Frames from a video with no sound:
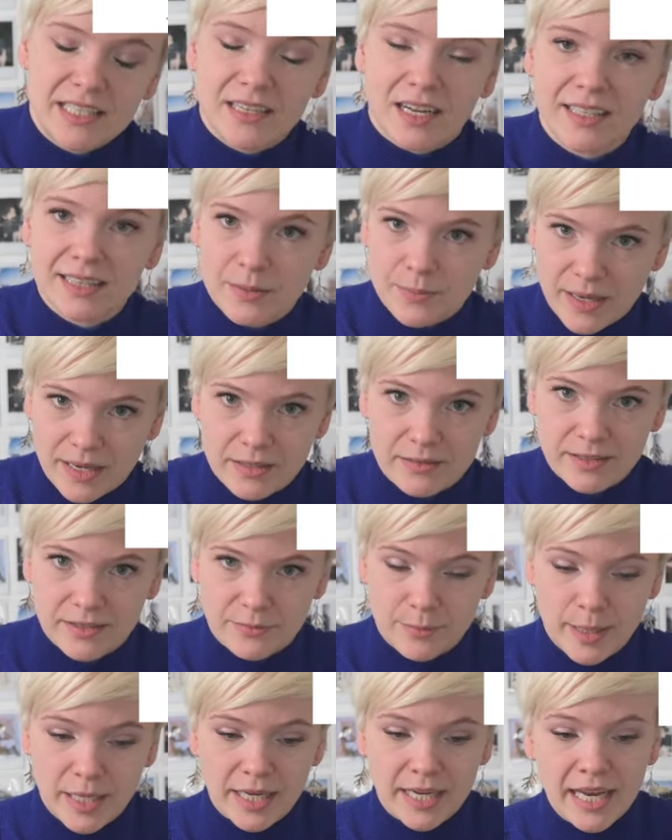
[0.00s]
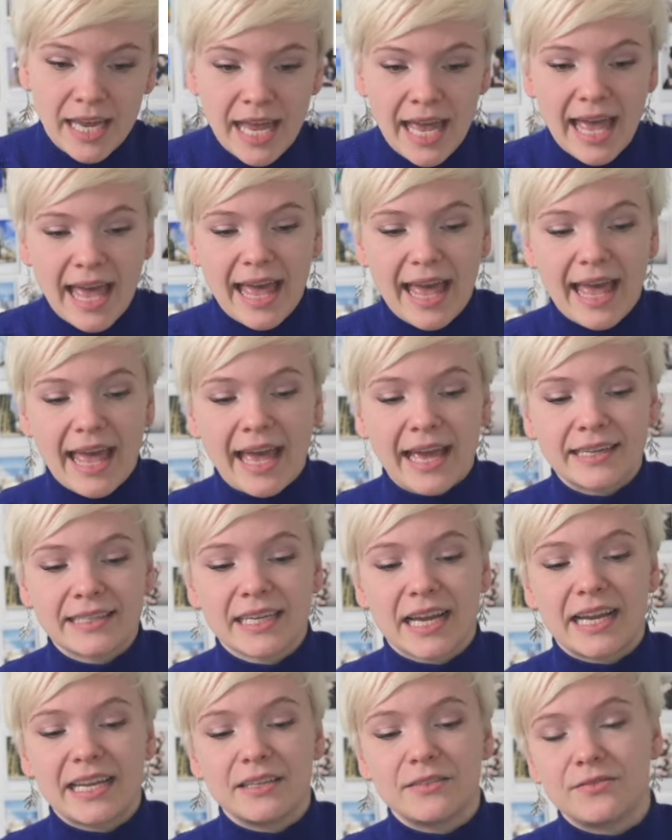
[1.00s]
got the better of me,
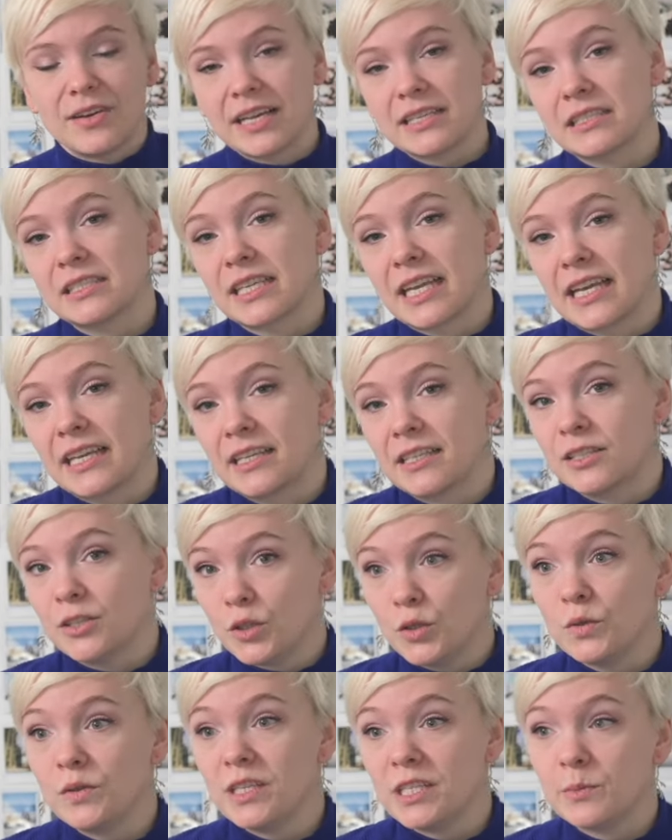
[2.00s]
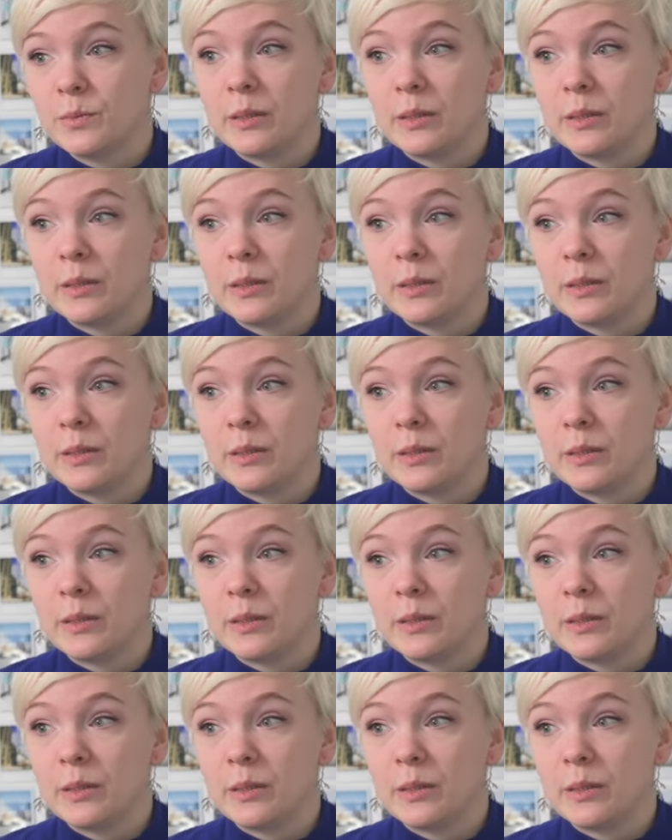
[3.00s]
and I investigated who these